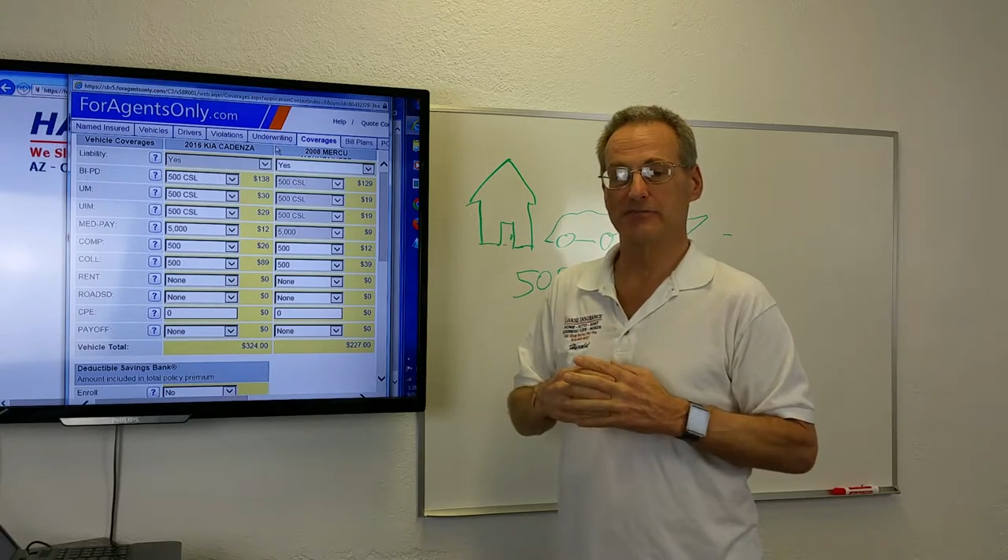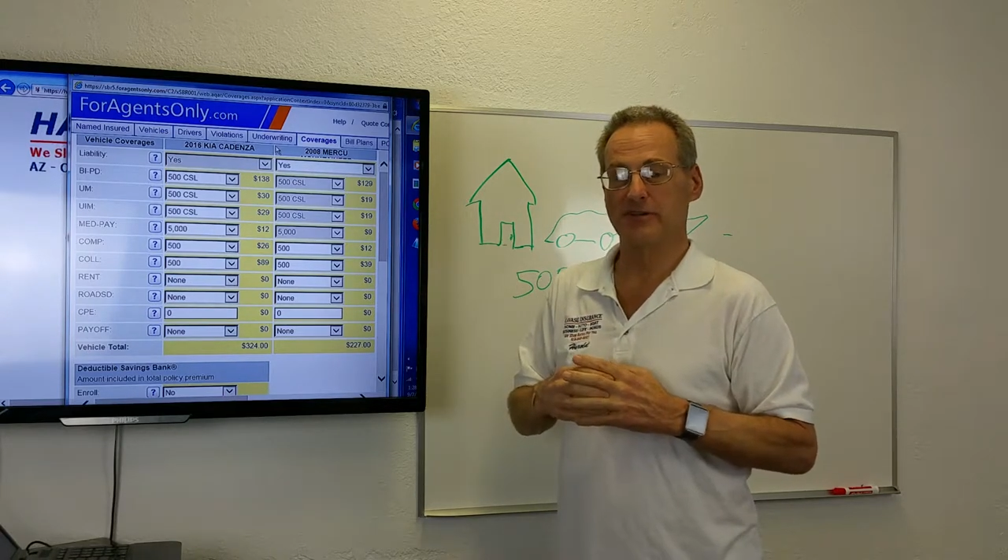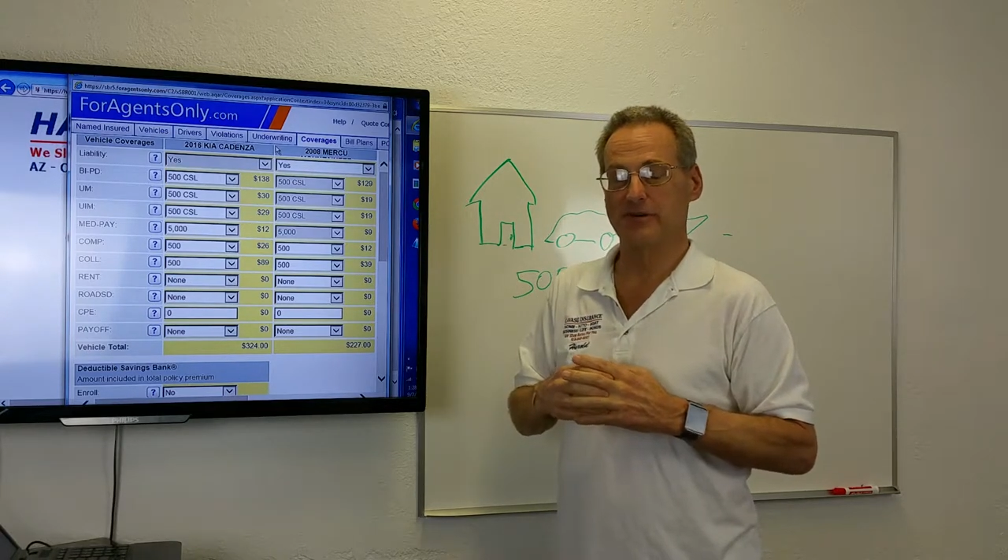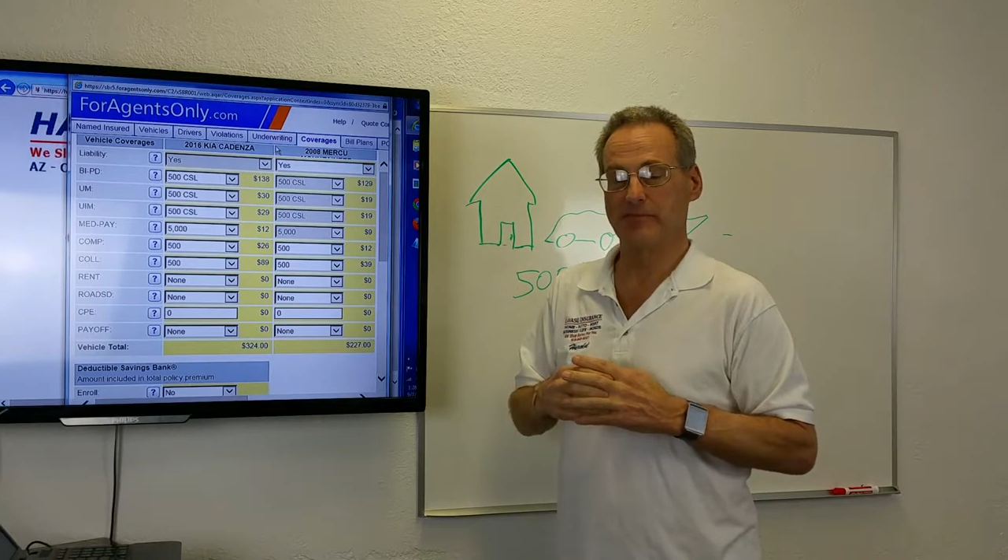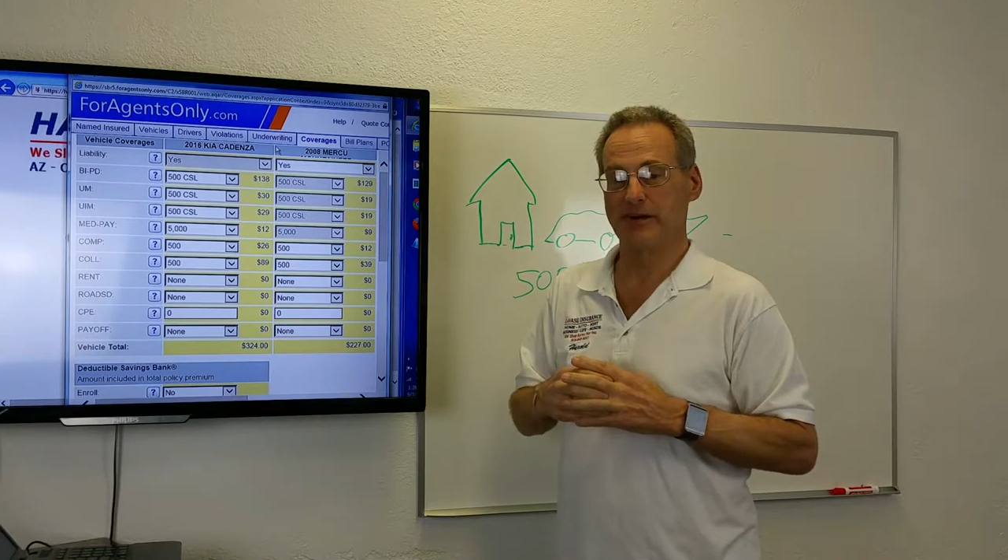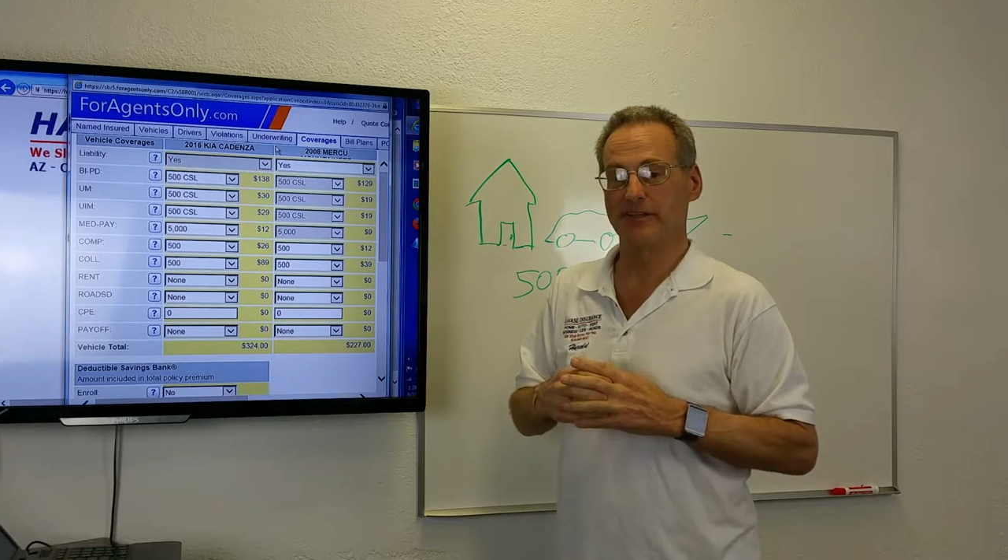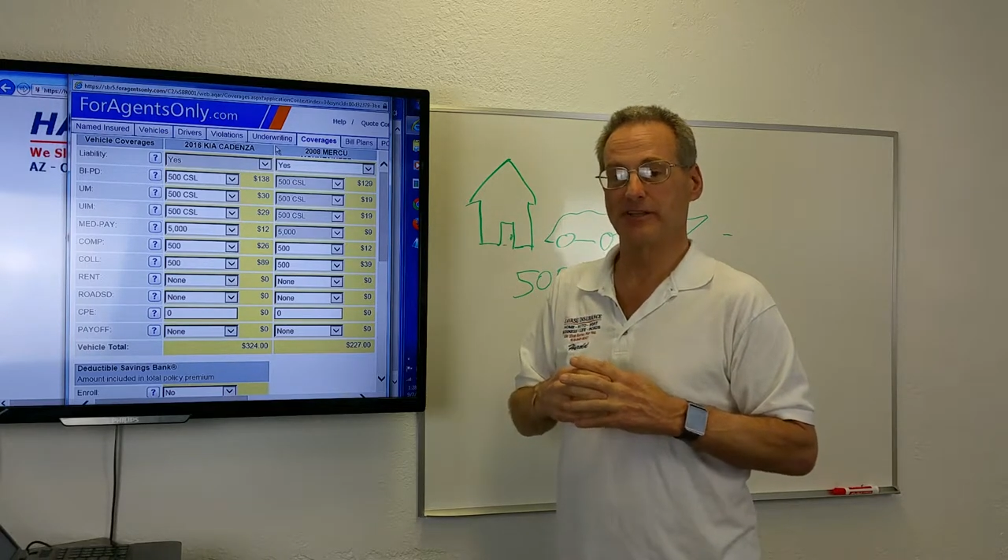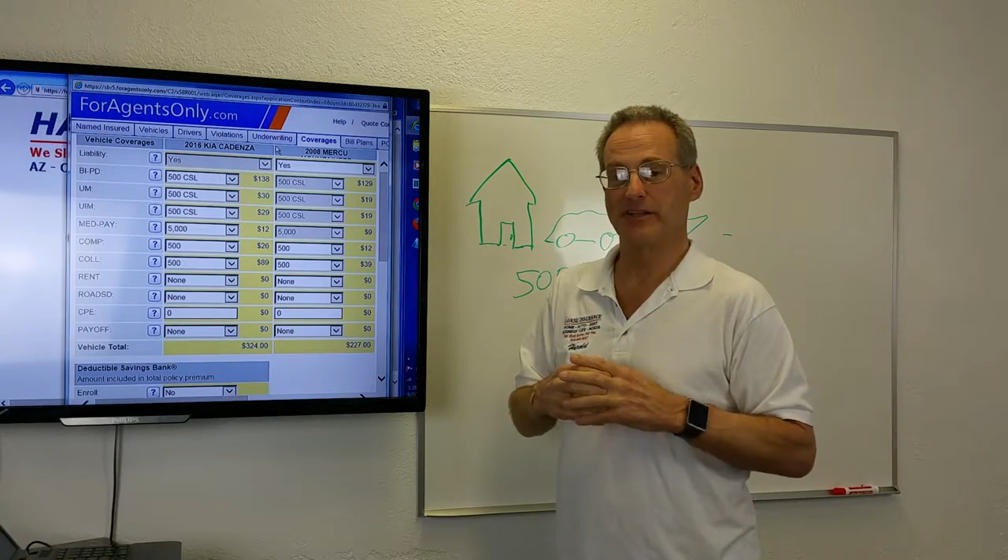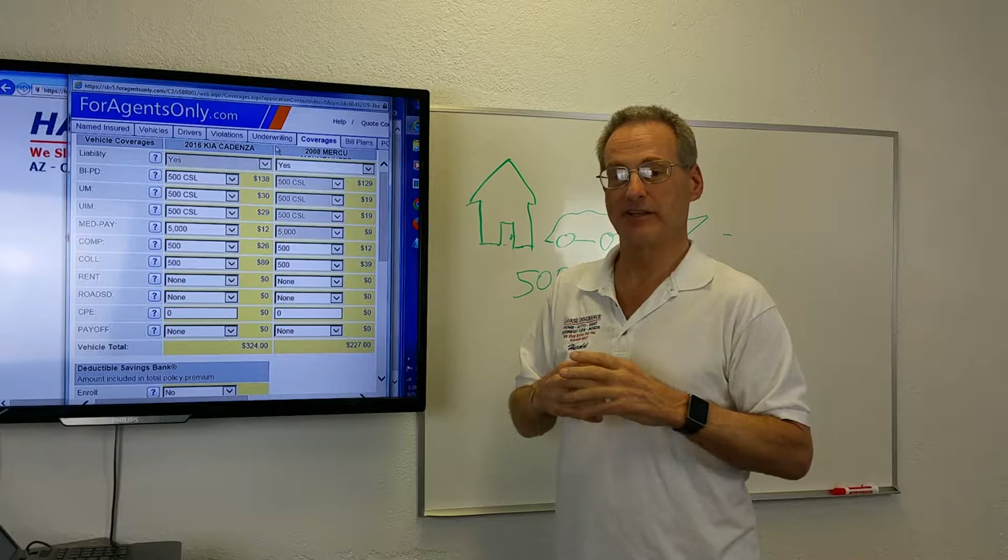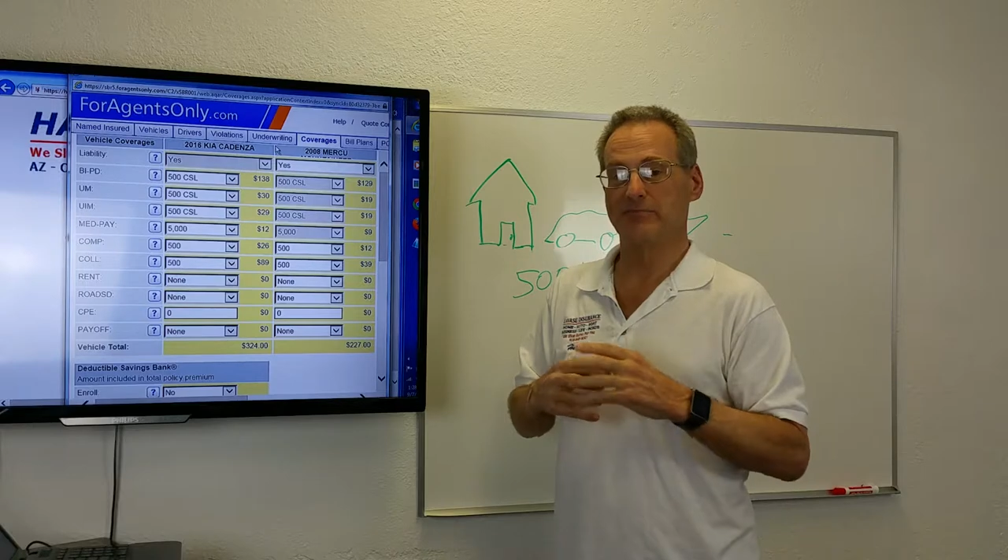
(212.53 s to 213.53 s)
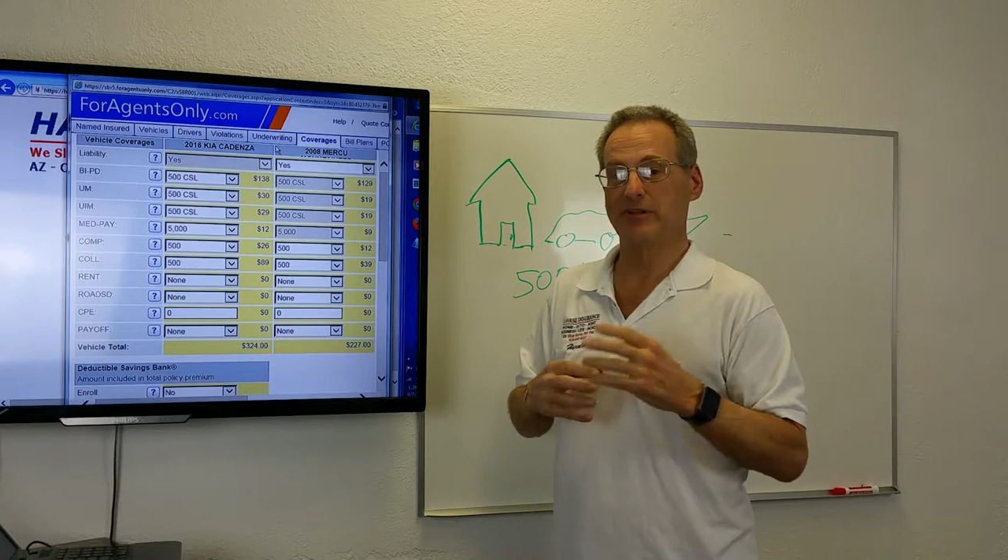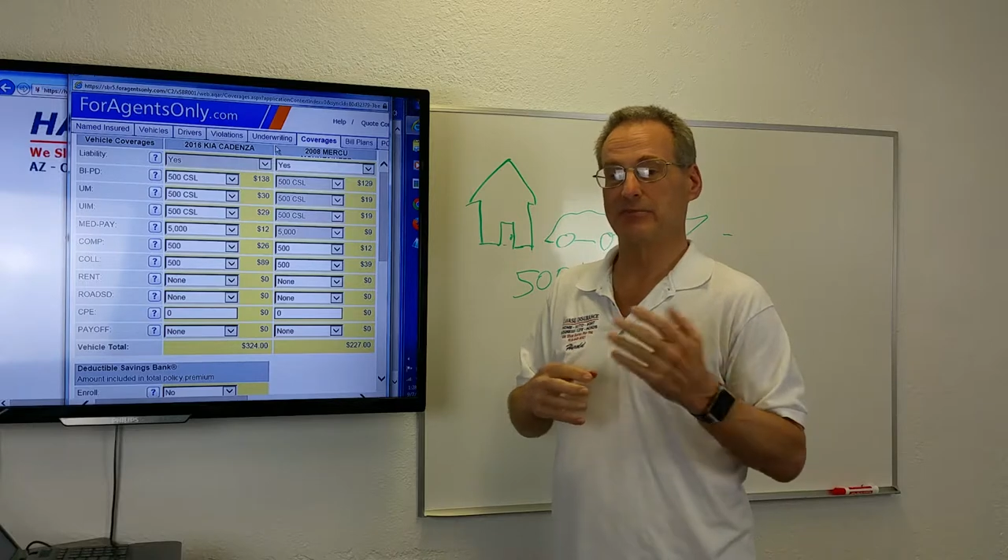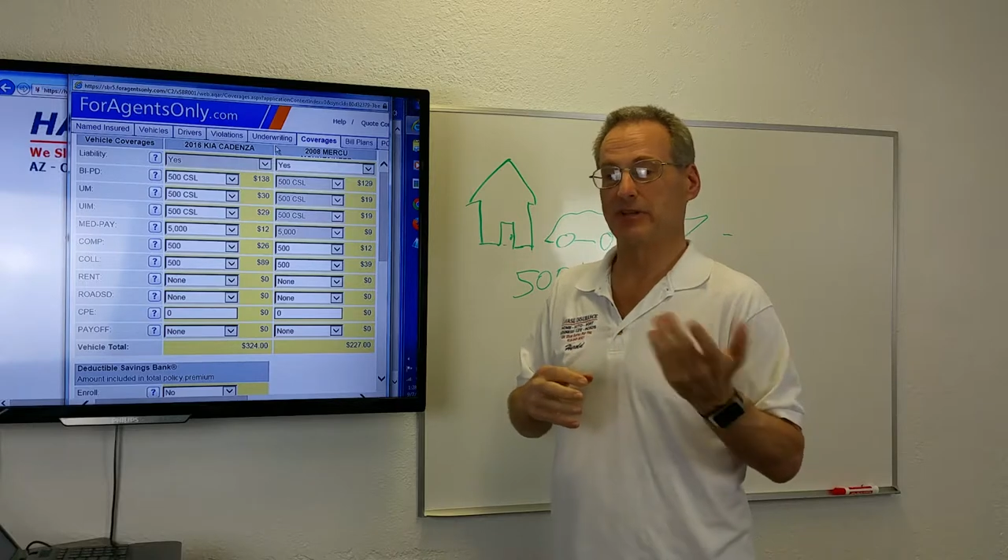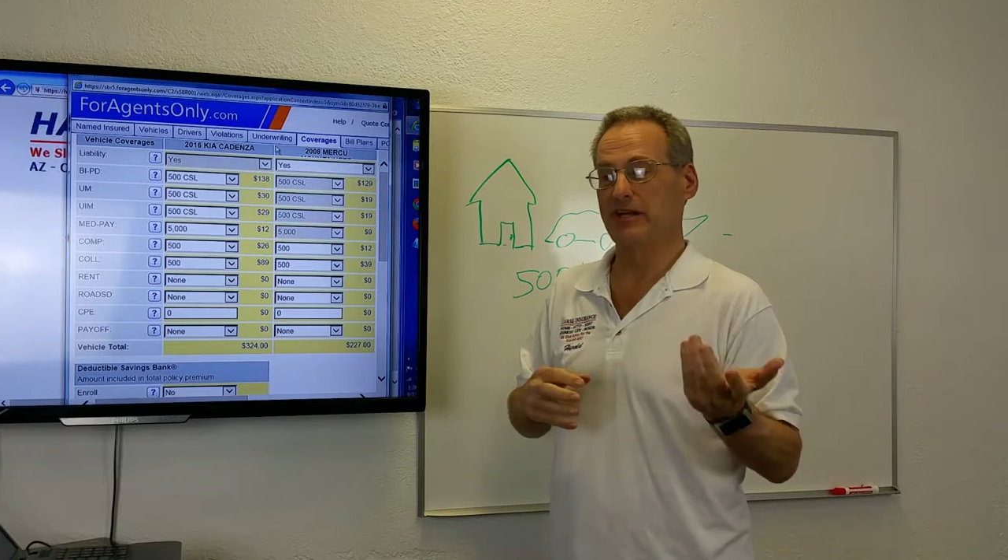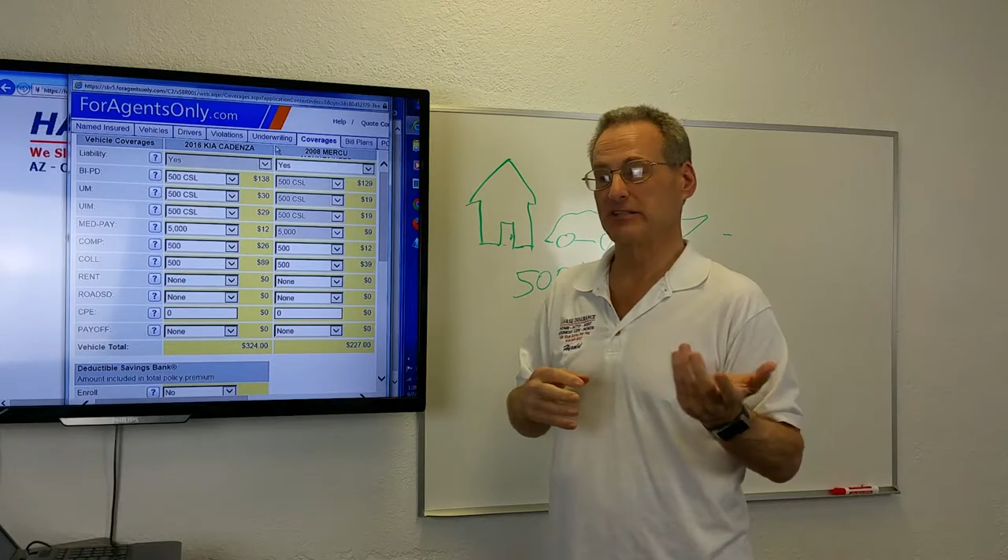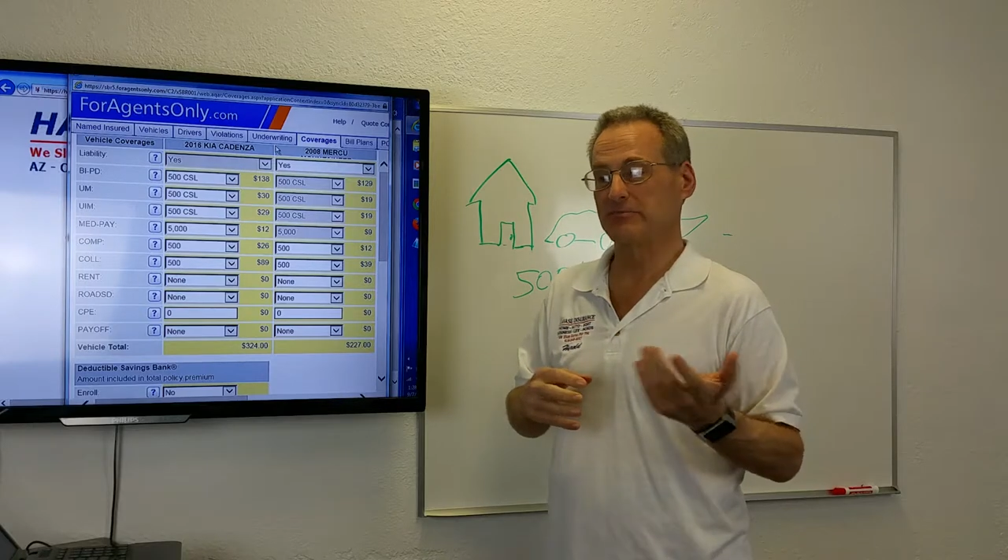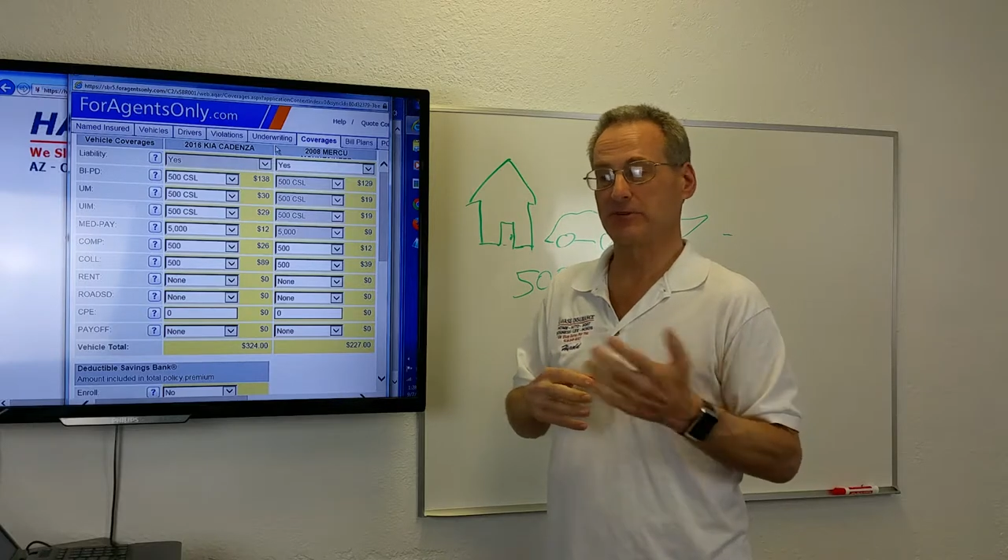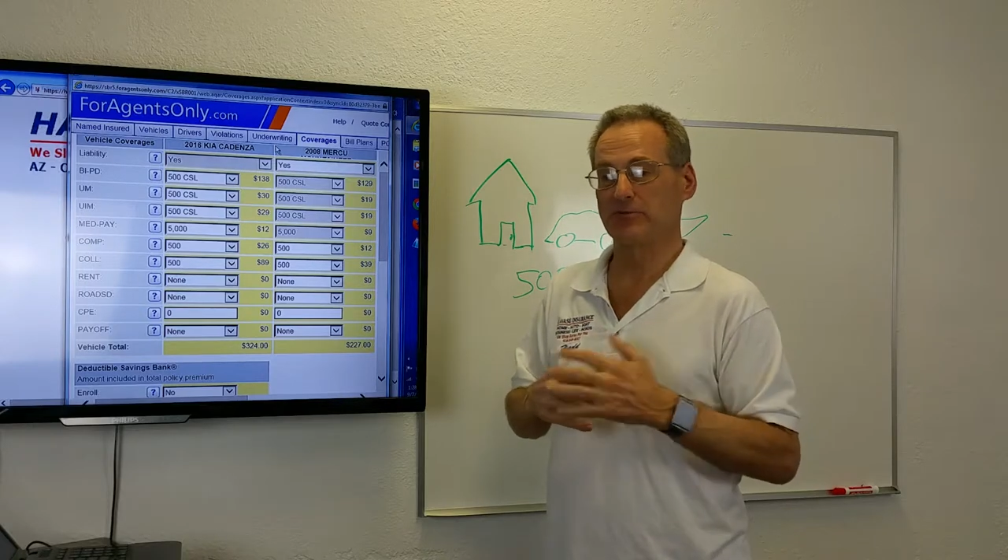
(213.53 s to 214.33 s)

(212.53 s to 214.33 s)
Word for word: amount that people ask me,